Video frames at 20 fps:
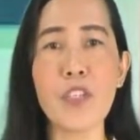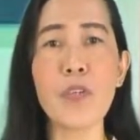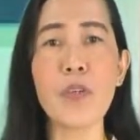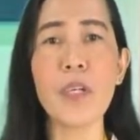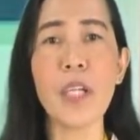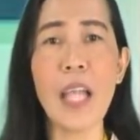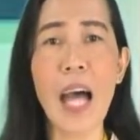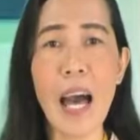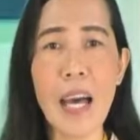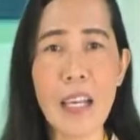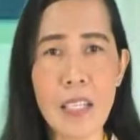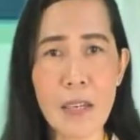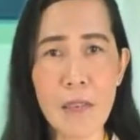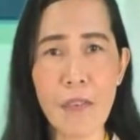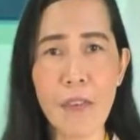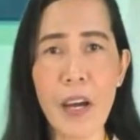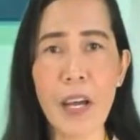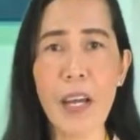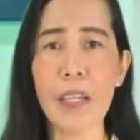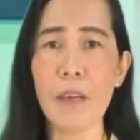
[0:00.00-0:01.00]
to
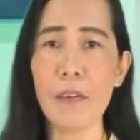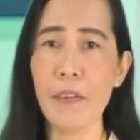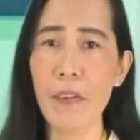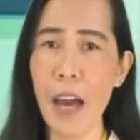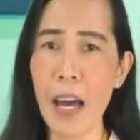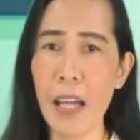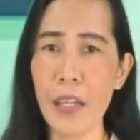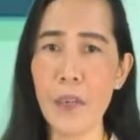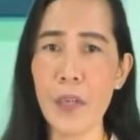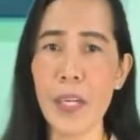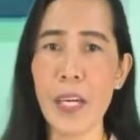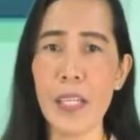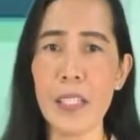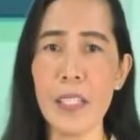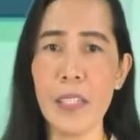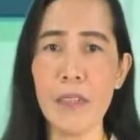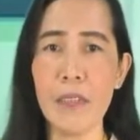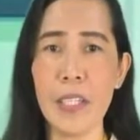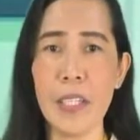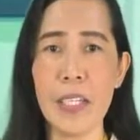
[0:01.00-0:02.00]
classify the following
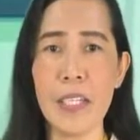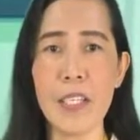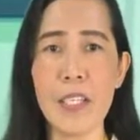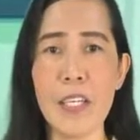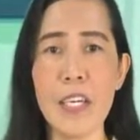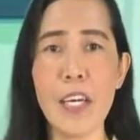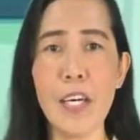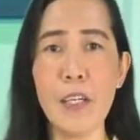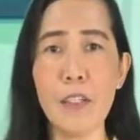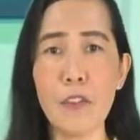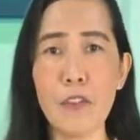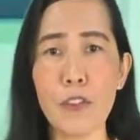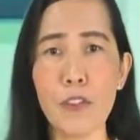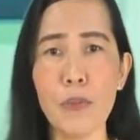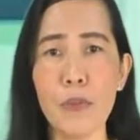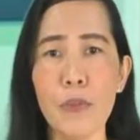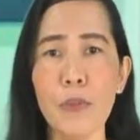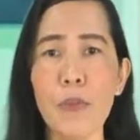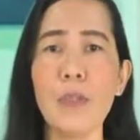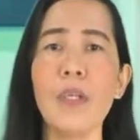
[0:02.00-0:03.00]
activities
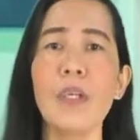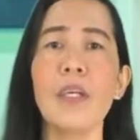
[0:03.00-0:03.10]
into